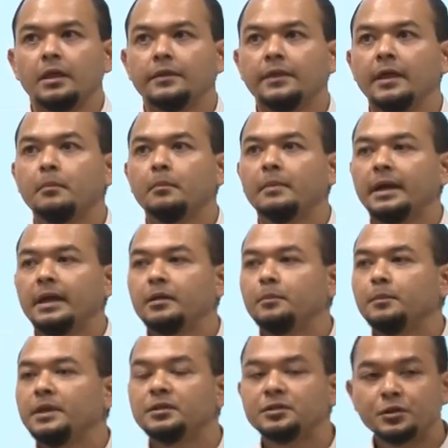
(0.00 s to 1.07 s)
There might
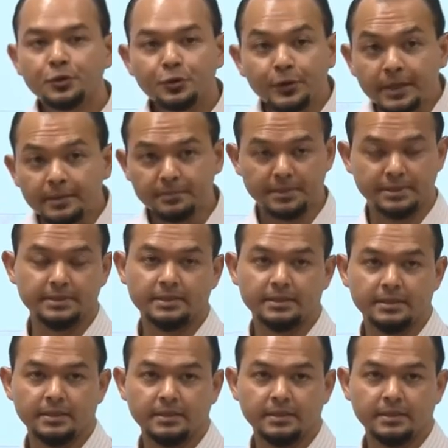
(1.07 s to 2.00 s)
be scripts,